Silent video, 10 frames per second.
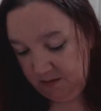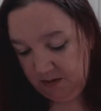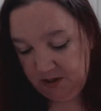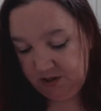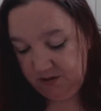I
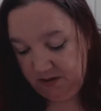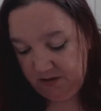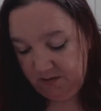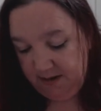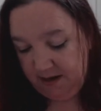want to show
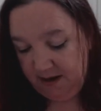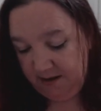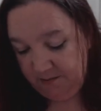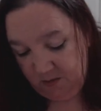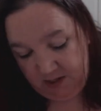you the one I
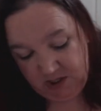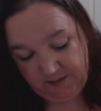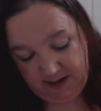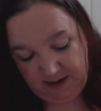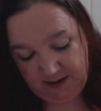am going
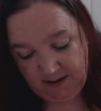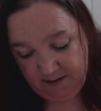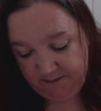to make.